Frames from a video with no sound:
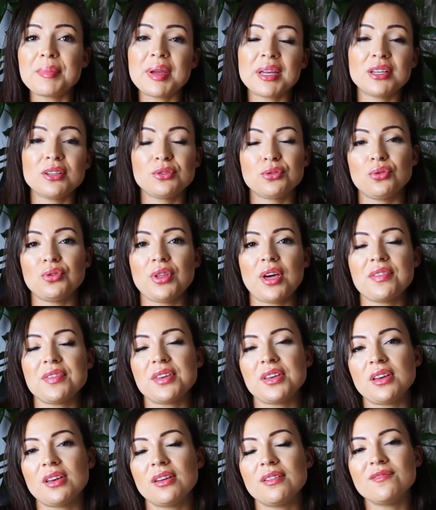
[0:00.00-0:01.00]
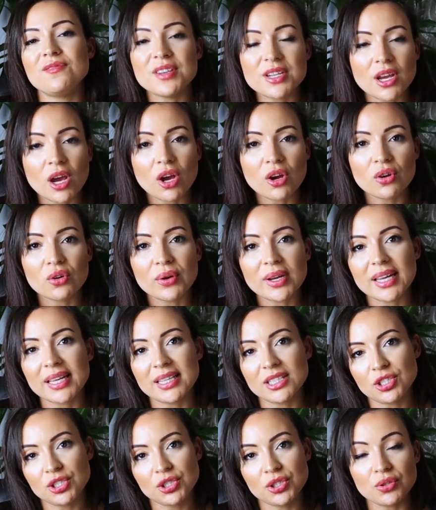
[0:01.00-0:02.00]
making sure that the video
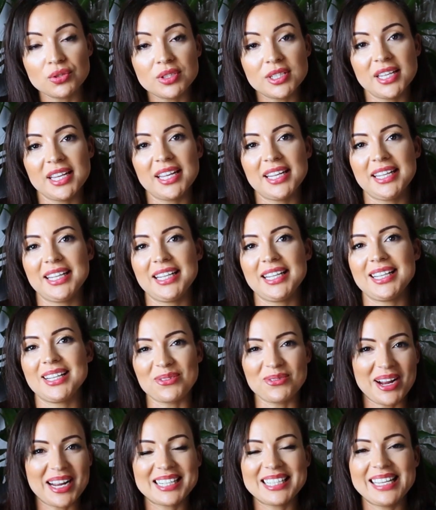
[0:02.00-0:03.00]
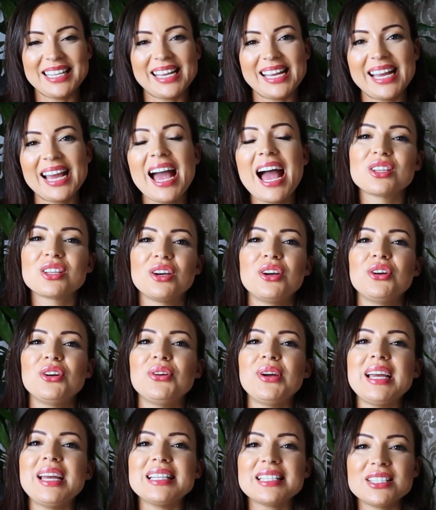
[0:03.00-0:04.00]
is shooting correctly. So
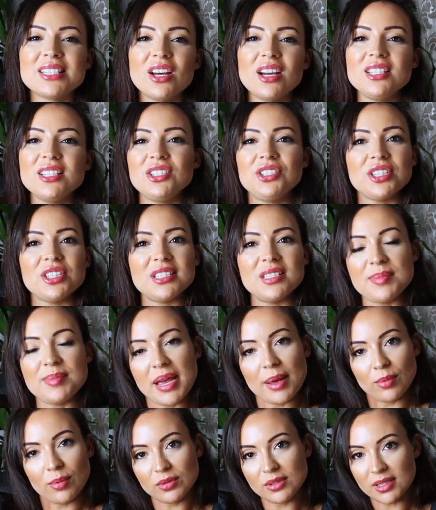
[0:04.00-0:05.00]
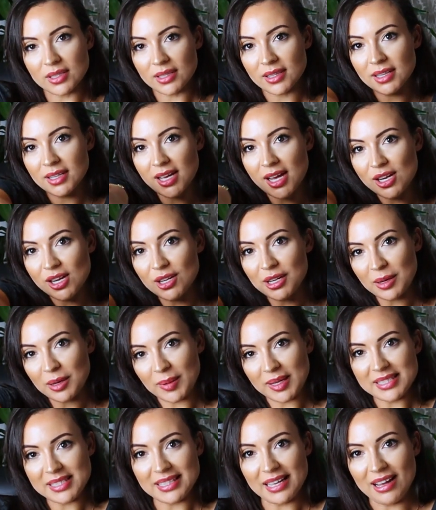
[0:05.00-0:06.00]
it's nice just to be able to look at
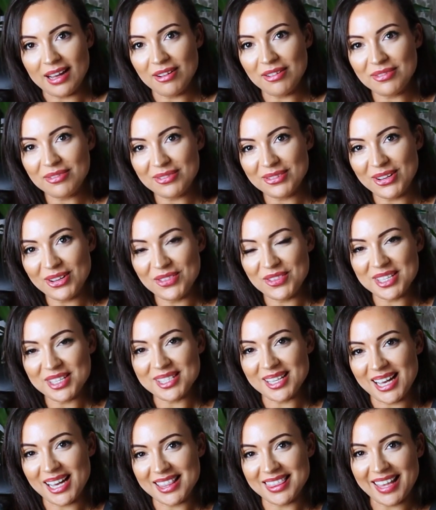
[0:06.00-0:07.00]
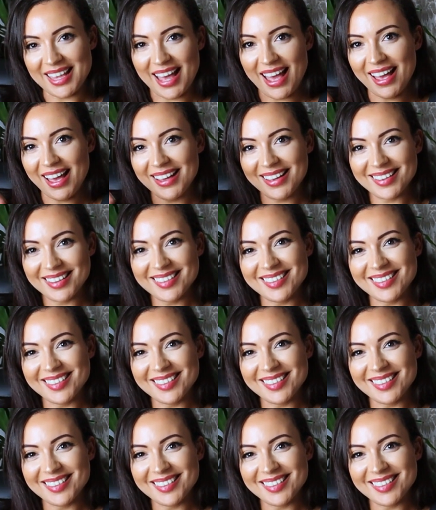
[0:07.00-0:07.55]
myself on the side there.